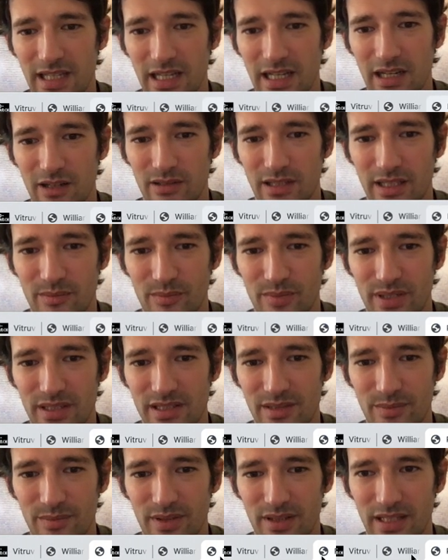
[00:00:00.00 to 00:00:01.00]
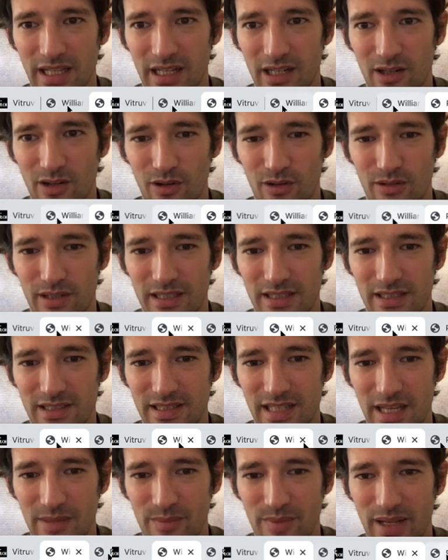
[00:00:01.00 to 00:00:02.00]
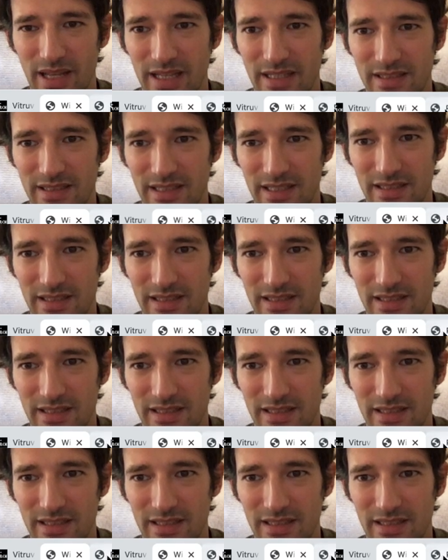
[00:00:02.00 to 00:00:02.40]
how in principle they glow at the same place,